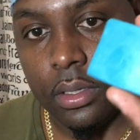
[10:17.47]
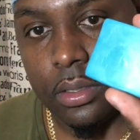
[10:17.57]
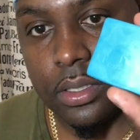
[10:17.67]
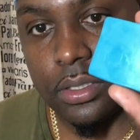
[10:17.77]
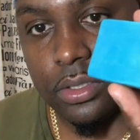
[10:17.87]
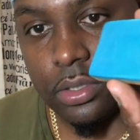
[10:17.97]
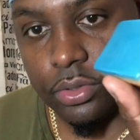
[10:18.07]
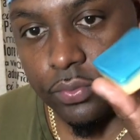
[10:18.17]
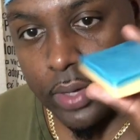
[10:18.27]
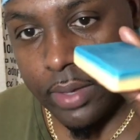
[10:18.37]
This is the
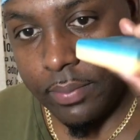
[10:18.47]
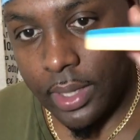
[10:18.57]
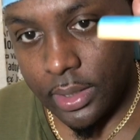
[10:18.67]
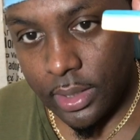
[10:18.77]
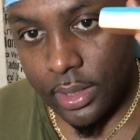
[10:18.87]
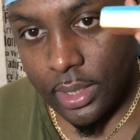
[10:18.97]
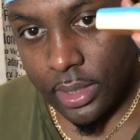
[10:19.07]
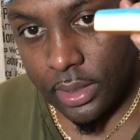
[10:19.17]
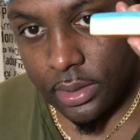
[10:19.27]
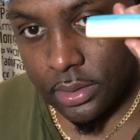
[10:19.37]
Duet by
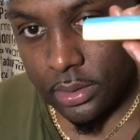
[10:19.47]
Leonidas.